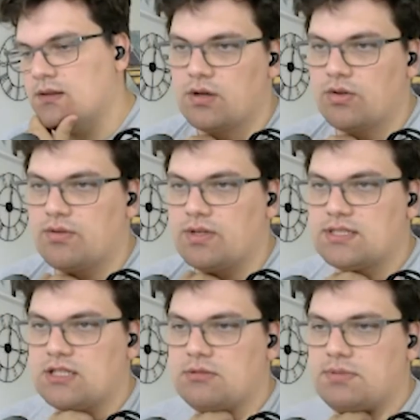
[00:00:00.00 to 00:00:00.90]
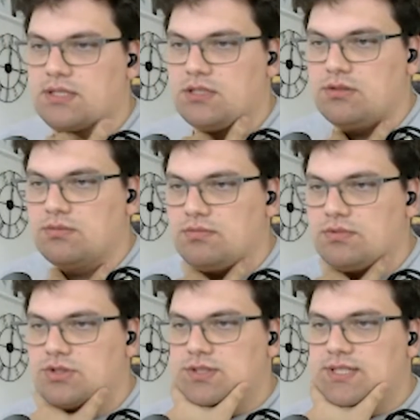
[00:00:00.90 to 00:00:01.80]
Go threat is going to be to
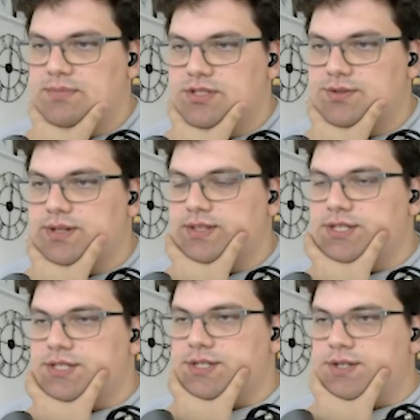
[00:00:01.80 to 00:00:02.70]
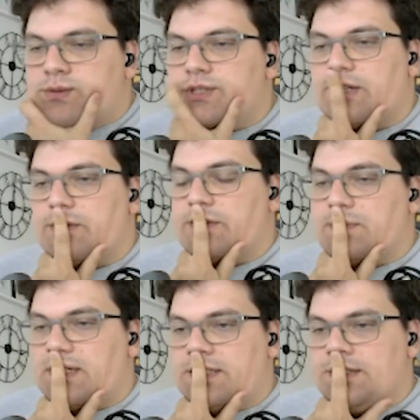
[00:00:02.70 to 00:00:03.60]
attempt to surround this, which I'll
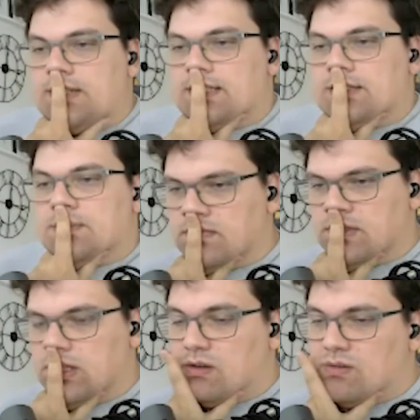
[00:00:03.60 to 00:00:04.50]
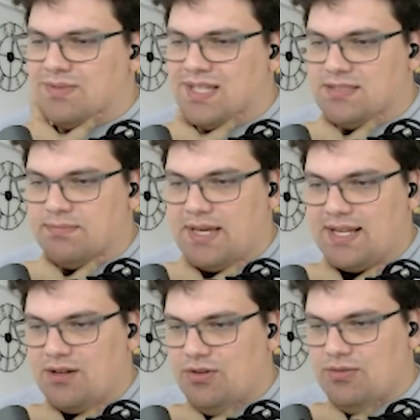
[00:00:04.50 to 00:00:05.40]
respond to, I assume. Oh, that's a bad
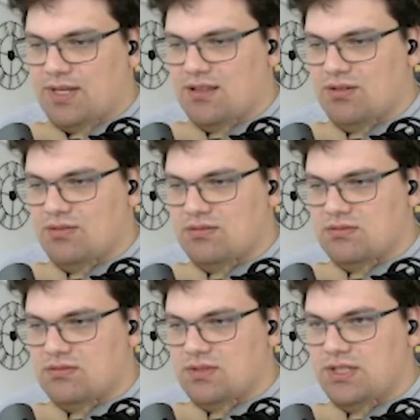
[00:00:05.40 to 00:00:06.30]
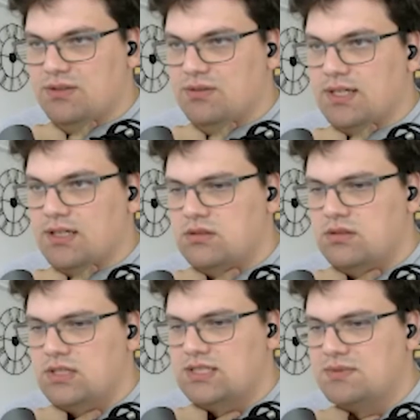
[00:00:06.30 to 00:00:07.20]
go threat, though. What are you doing?
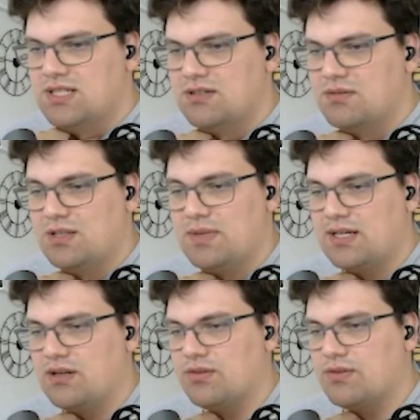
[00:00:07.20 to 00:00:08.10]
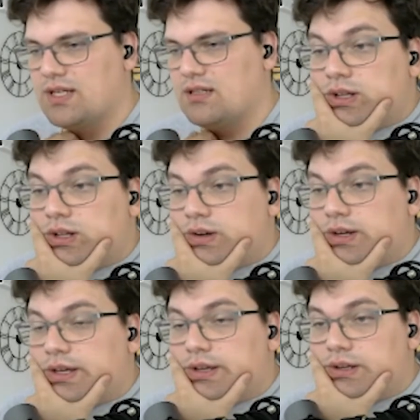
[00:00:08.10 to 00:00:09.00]
That seems like a really bad go threat.
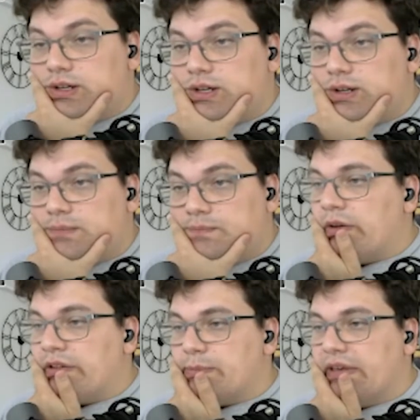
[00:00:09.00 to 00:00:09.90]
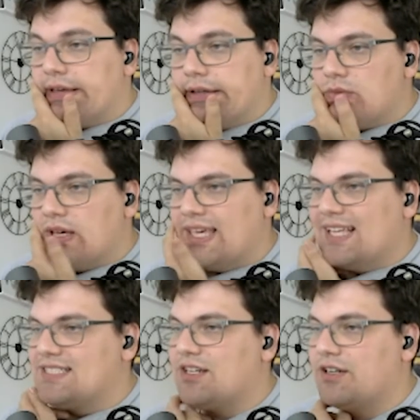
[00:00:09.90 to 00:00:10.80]
Okay, um, what's big? I
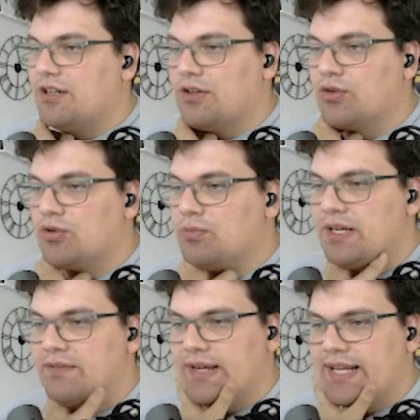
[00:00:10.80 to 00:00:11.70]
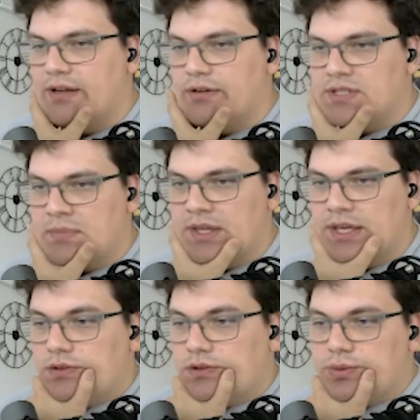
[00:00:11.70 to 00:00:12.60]
can't start another group by invading or something.
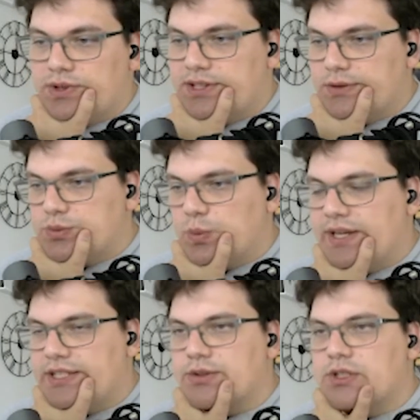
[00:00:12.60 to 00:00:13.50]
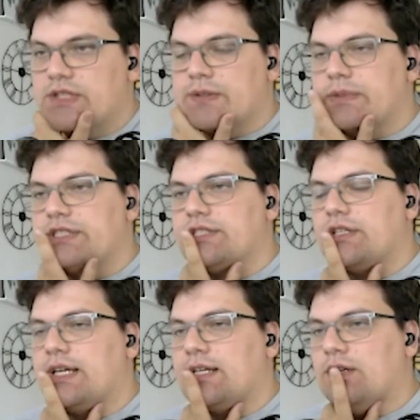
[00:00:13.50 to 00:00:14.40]
But really, it was way too early for me to start
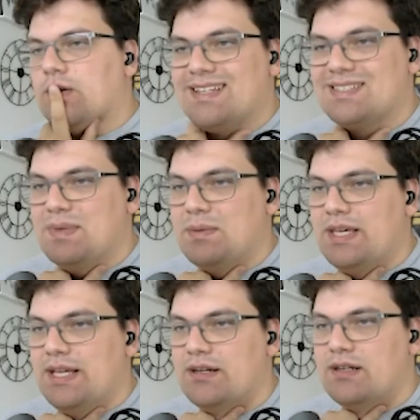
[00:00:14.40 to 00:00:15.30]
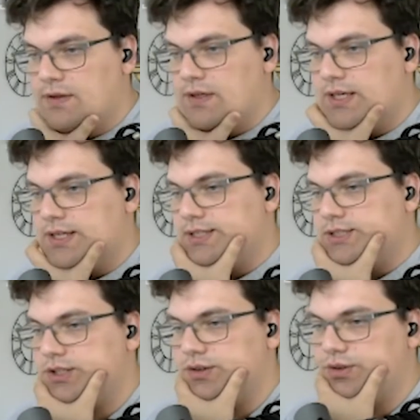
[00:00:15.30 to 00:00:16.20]
that go. Guess maybe here. Yeah,
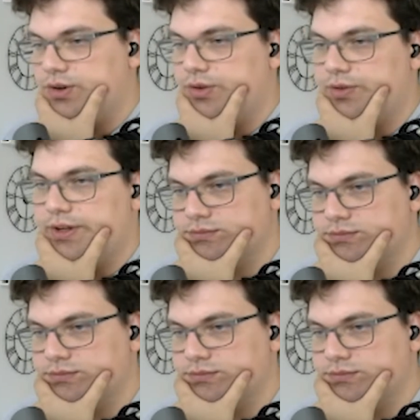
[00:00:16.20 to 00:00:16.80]
that's a local go threat.